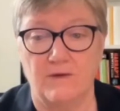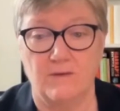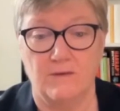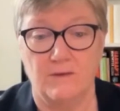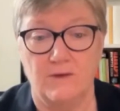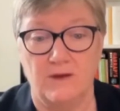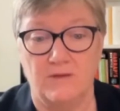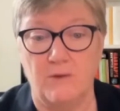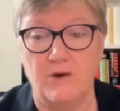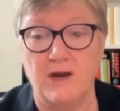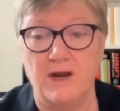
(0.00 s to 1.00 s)
it's
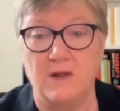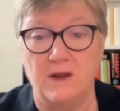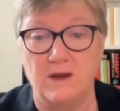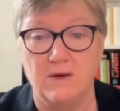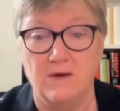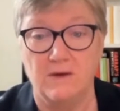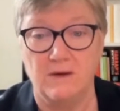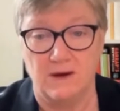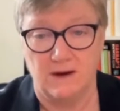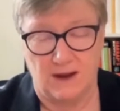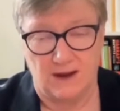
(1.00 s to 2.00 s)
pretty clear.
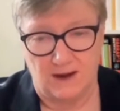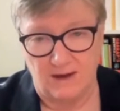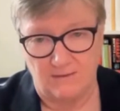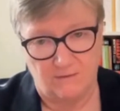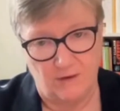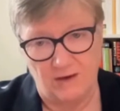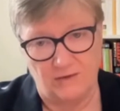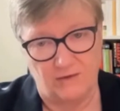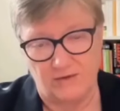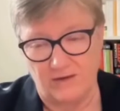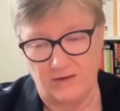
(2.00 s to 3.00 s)
Again, Francis,
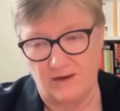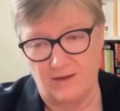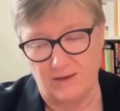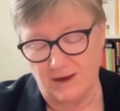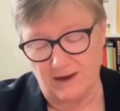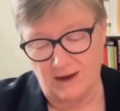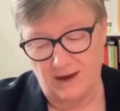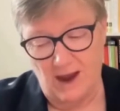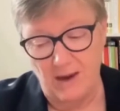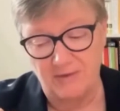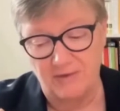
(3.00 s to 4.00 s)
I think
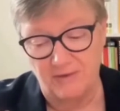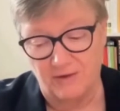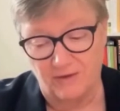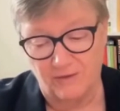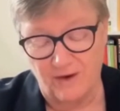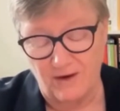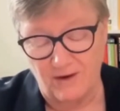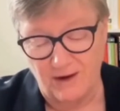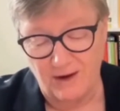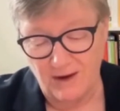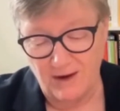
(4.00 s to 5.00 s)
captured this very
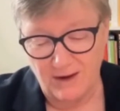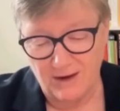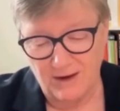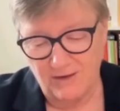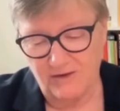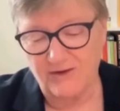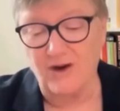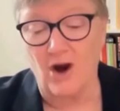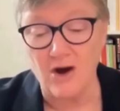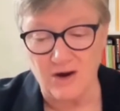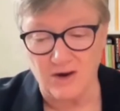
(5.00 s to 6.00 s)

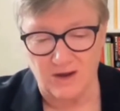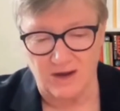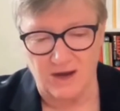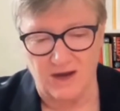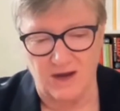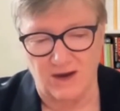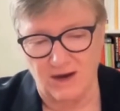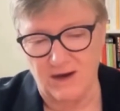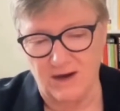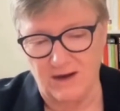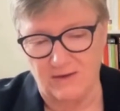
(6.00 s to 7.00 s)
starkly in
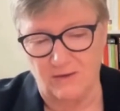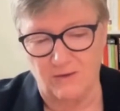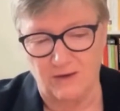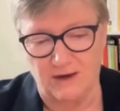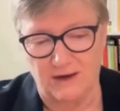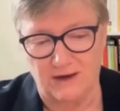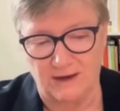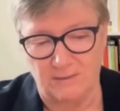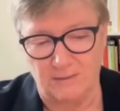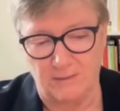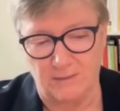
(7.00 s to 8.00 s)
his early
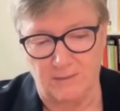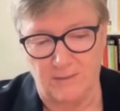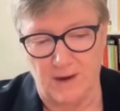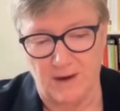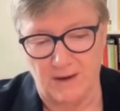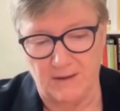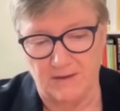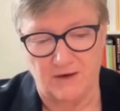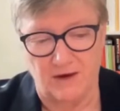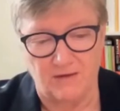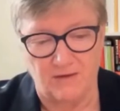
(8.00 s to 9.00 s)

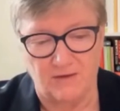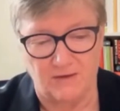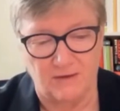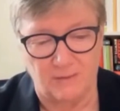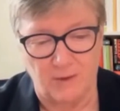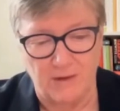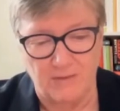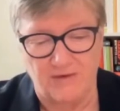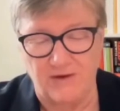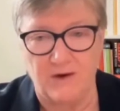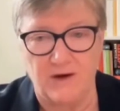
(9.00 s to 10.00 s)
stages of his
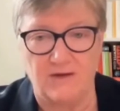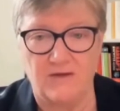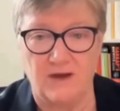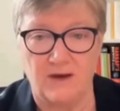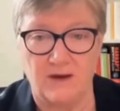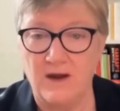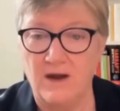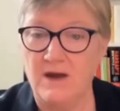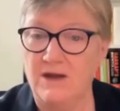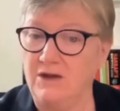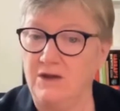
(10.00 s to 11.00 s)
papacy when he said,
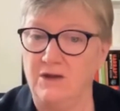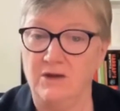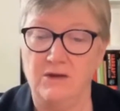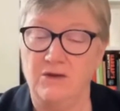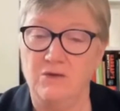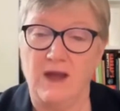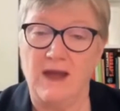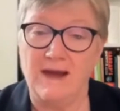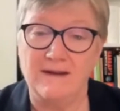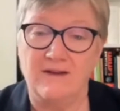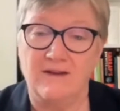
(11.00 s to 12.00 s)
"You
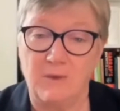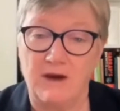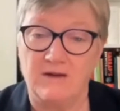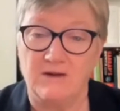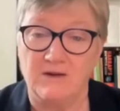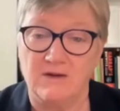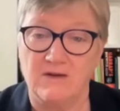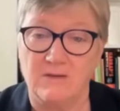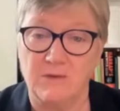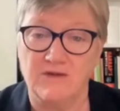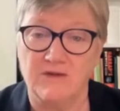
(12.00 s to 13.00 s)
can't expect to look to the
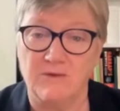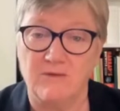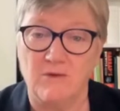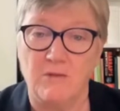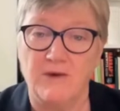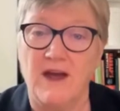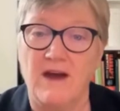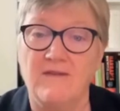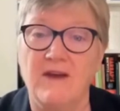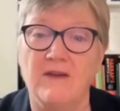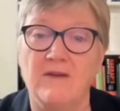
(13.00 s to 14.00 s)
Bishop of Rome to have
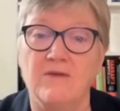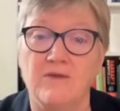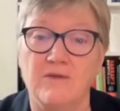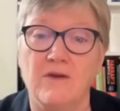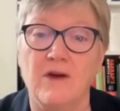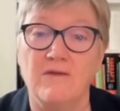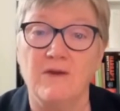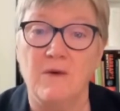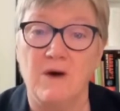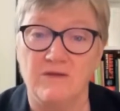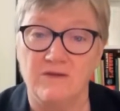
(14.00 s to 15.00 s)
answers for every
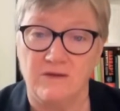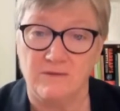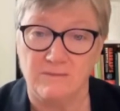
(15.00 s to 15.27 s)
question."